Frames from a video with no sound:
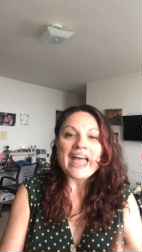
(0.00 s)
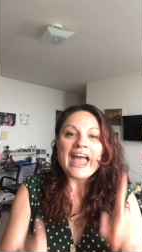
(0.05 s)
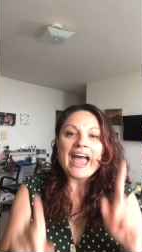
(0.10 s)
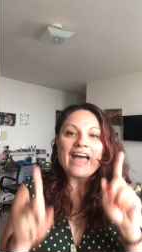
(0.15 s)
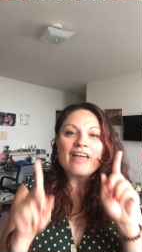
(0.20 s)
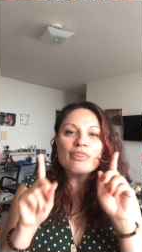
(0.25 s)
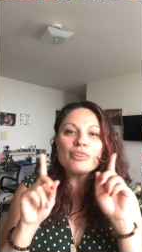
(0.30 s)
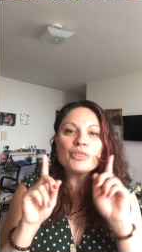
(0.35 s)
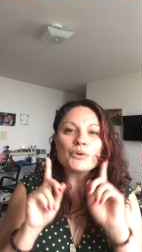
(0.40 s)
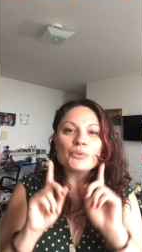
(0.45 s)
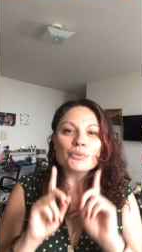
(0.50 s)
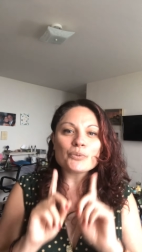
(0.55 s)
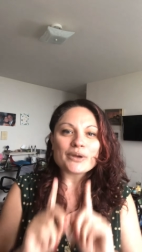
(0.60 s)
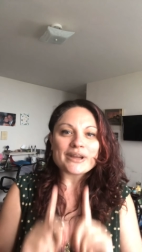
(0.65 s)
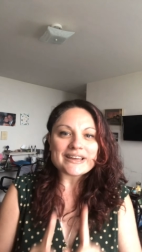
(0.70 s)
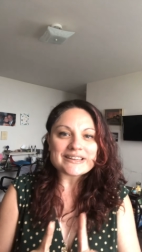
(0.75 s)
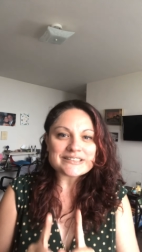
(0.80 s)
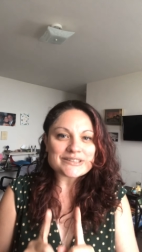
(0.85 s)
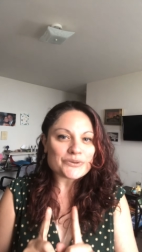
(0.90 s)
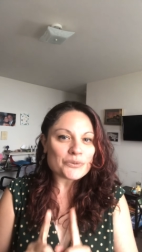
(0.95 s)
And the
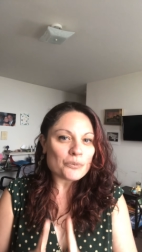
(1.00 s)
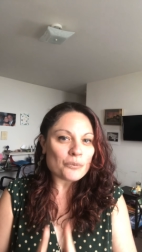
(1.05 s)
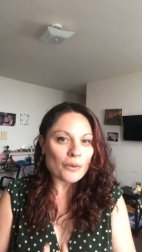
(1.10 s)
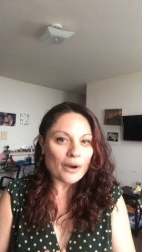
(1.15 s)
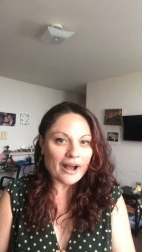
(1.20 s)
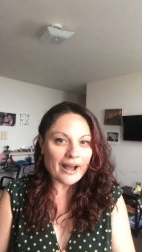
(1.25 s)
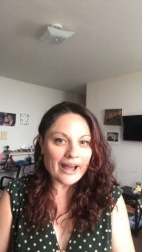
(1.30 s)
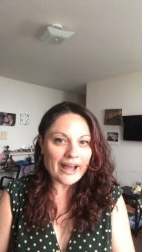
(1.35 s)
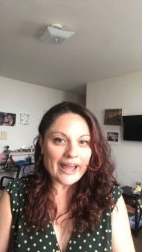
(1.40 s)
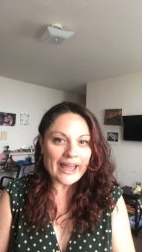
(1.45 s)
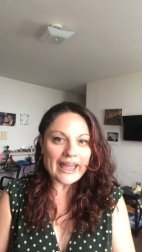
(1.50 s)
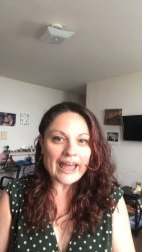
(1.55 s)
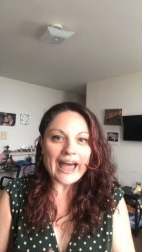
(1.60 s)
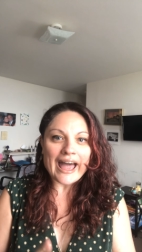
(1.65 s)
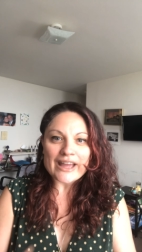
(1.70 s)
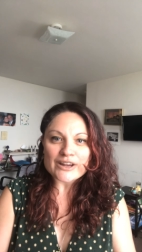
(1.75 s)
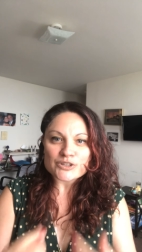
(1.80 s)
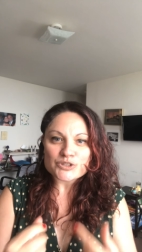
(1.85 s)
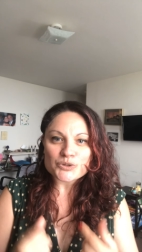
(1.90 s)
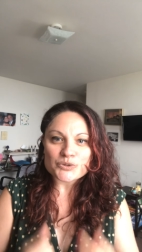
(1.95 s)
reason why
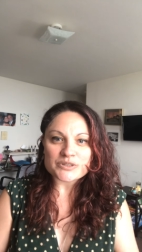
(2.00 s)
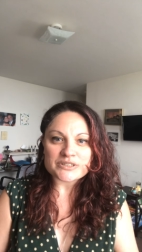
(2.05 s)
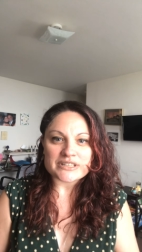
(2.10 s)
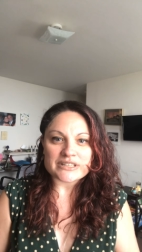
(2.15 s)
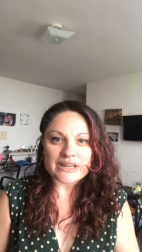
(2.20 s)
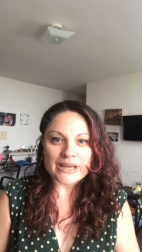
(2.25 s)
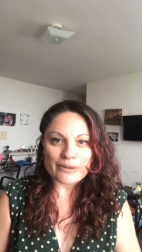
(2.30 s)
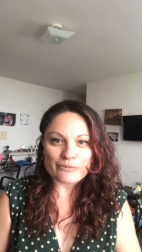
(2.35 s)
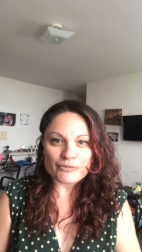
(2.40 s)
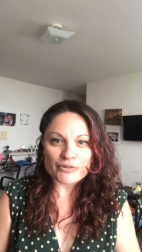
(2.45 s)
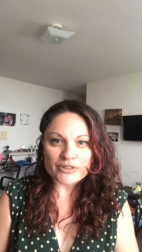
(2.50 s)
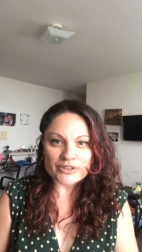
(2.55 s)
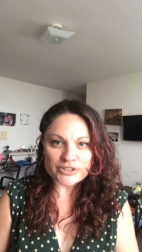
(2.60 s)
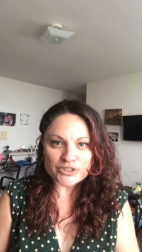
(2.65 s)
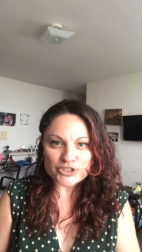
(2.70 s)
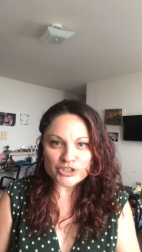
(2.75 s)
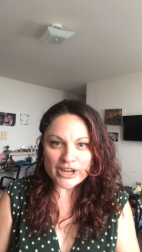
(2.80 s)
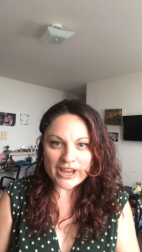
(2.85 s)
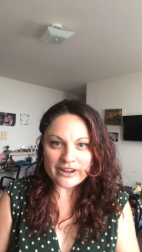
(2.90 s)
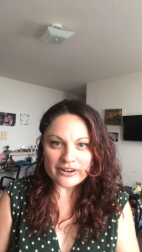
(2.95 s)
I chose the name for this
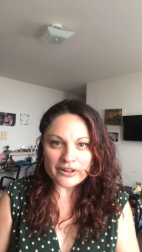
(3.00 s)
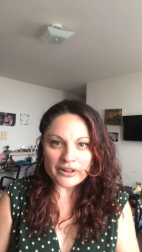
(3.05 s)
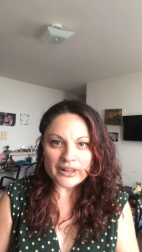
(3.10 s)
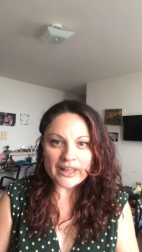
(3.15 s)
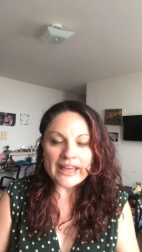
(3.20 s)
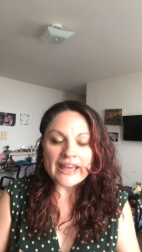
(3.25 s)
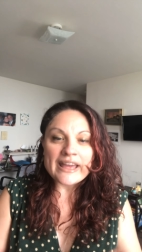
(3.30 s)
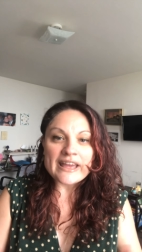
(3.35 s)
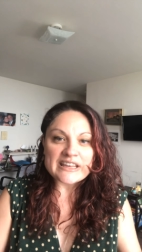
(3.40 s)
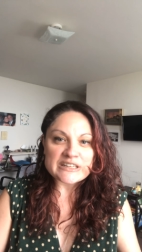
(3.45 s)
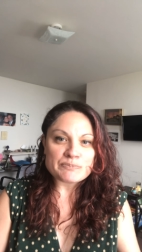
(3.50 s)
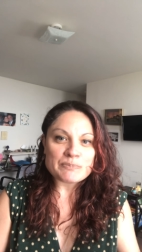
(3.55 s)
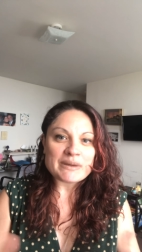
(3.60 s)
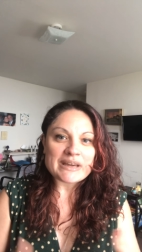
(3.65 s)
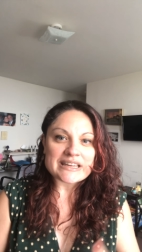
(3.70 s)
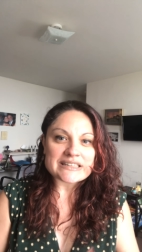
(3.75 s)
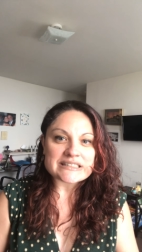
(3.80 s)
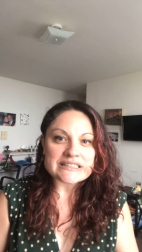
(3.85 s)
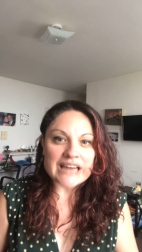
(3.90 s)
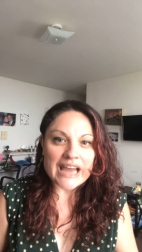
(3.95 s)
channel is
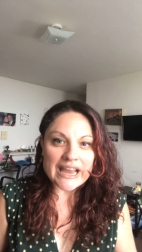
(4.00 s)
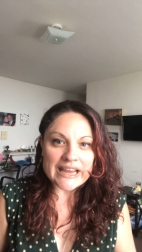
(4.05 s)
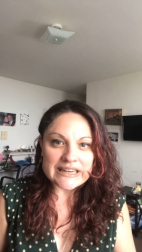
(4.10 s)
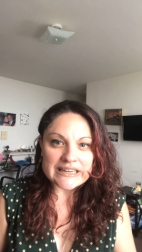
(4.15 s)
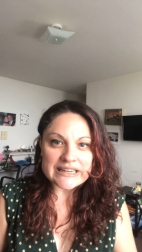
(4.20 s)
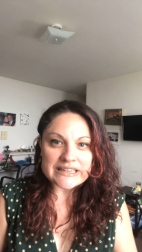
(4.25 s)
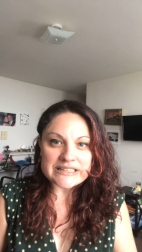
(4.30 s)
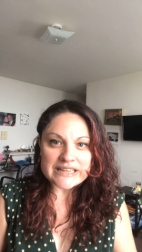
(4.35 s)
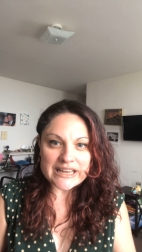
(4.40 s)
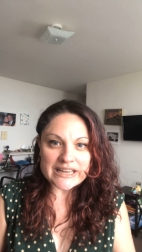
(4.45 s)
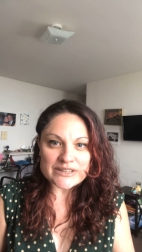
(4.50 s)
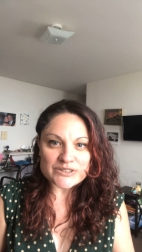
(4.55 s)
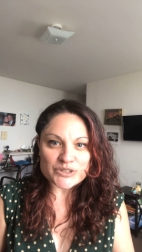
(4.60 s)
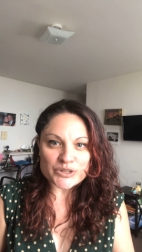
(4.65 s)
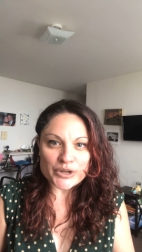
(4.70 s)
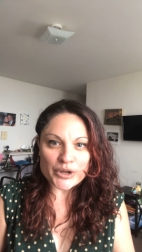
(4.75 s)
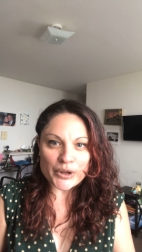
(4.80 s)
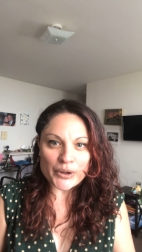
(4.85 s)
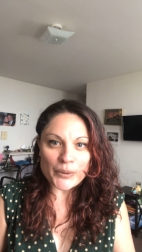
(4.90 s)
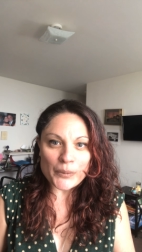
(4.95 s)
because 90 days
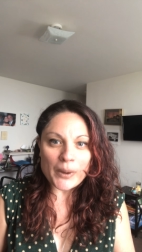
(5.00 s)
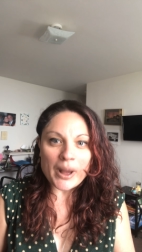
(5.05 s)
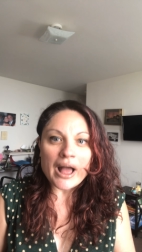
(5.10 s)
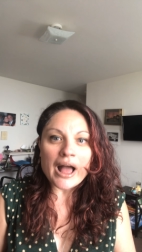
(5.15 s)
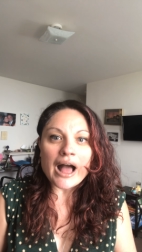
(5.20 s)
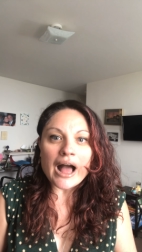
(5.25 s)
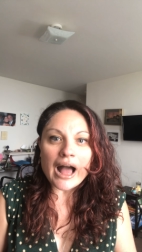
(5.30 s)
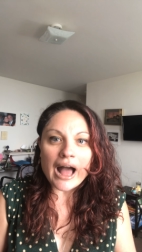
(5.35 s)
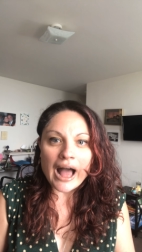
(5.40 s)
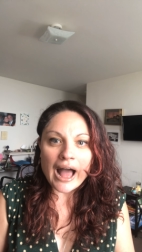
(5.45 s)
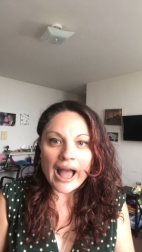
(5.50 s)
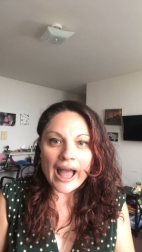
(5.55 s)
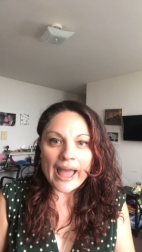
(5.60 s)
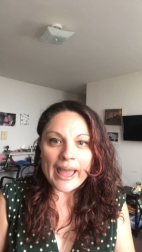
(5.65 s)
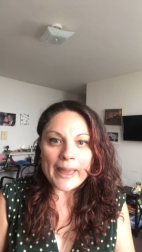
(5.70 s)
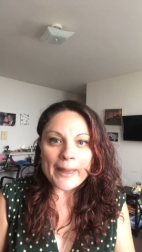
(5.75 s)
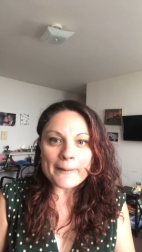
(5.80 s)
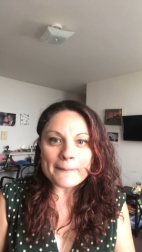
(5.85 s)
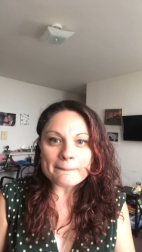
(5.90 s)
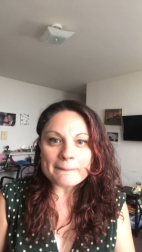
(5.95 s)
ago,
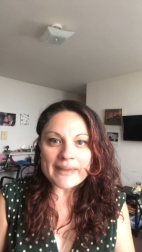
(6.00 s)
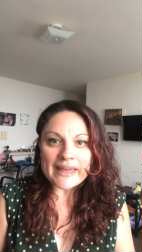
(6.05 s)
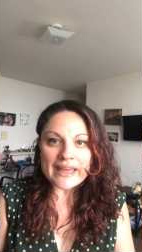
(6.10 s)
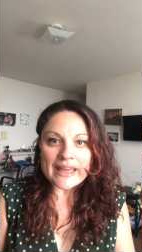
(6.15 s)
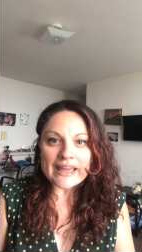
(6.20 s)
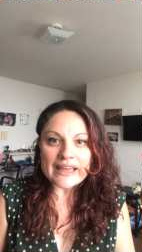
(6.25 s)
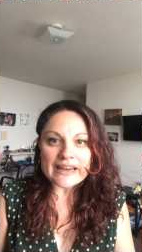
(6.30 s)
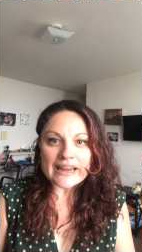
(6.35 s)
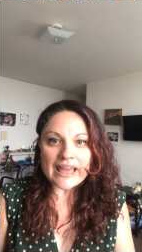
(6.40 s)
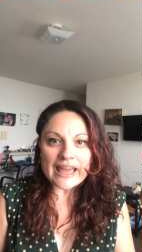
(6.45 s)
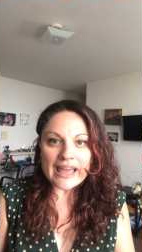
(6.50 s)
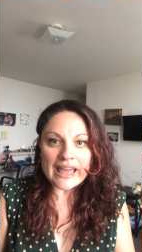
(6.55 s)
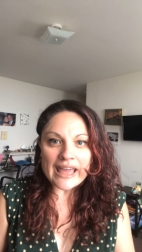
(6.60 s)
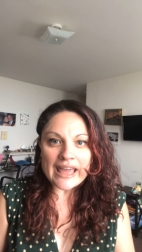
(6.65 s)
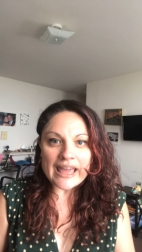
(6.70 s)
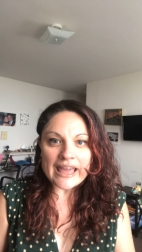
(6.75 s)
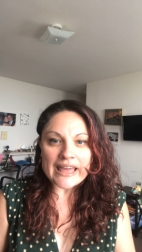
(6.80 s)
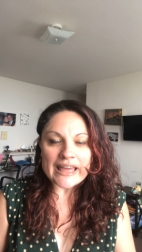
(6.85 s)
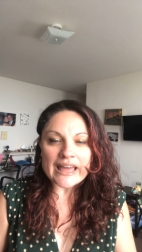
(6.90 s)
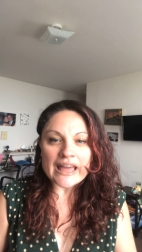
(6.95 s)
I made
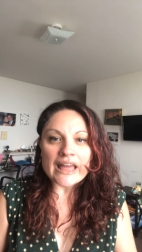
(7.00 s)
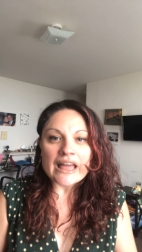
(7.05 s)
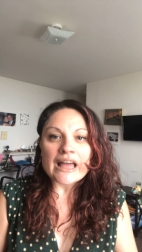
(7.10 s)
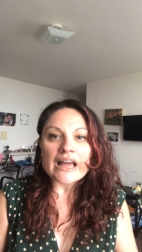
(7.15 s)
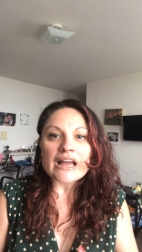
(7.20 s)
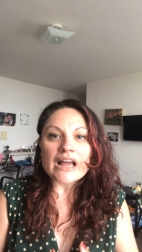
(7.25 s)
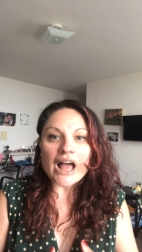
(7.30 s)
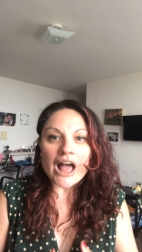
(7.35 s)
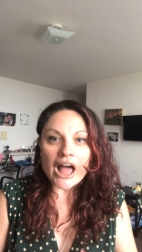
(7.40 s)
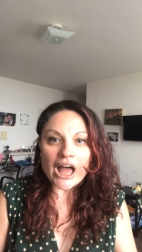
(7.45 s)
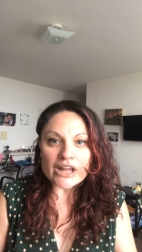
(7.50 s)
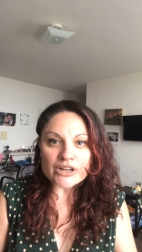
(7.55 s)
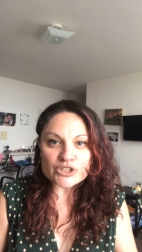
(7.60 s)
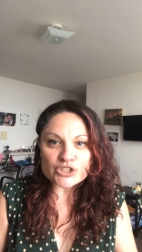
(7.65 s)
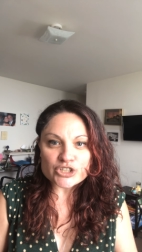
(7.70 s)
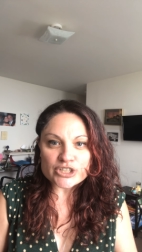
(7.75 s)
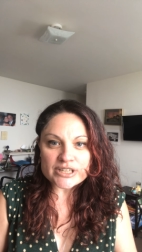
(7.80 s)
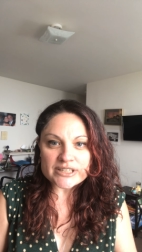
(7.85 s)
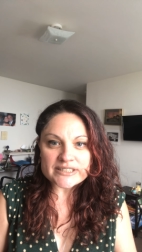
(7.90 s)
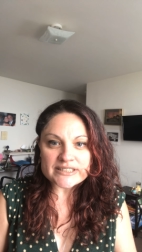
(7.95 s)
a
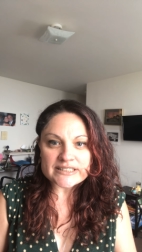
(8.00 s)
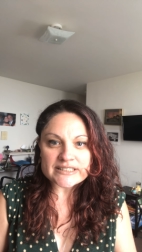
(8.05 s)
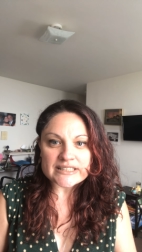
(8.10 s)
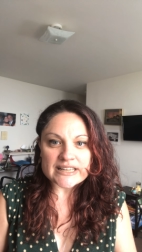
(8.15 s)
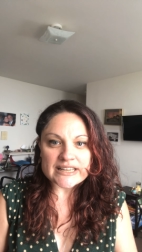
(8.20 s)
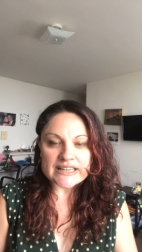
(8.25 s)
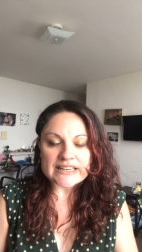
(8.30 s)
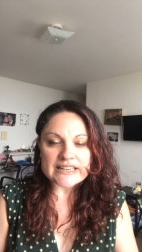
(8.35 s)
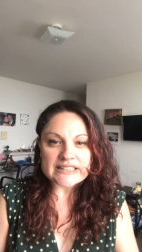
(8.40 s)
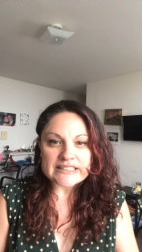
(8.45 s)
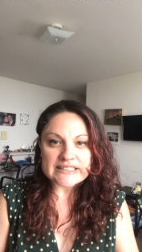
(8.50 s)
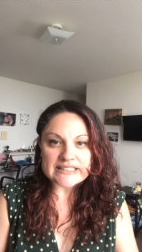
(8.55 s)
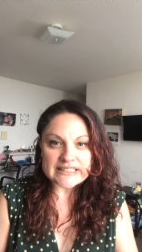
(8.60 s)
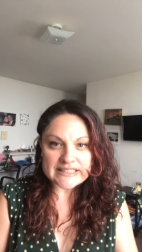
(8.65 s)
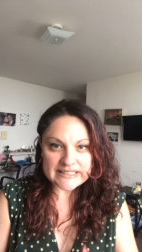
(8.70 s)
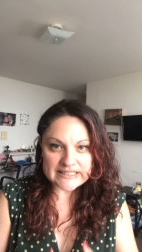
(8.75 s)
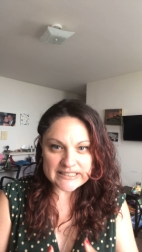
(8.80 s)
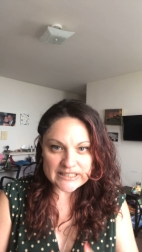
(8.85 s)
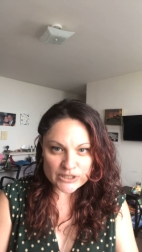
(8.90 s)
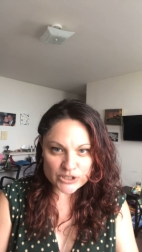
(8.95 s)
conscious
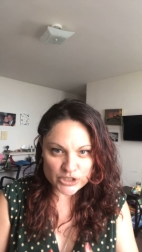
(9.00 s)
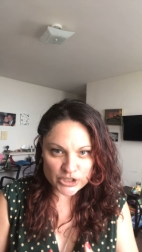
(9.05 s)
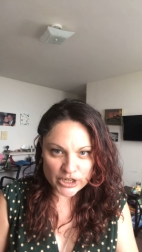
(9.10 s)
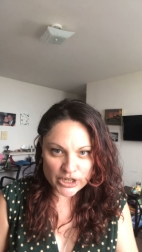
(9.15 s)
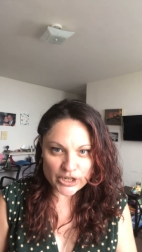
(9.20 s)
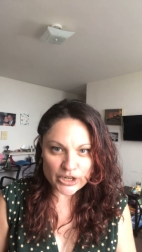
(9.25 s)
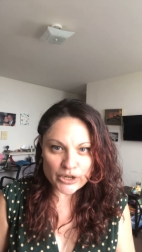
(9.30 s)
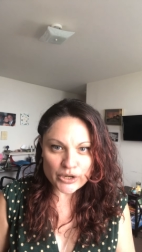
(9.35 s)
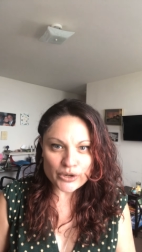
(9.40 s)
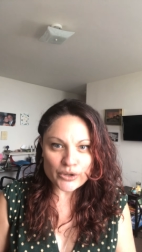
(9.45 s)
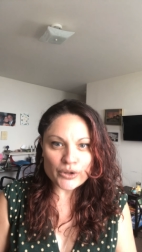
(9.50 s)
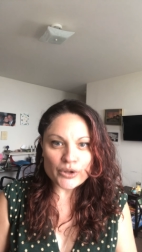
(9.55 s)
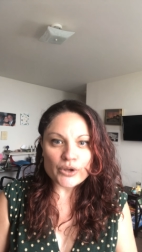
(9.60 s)
decision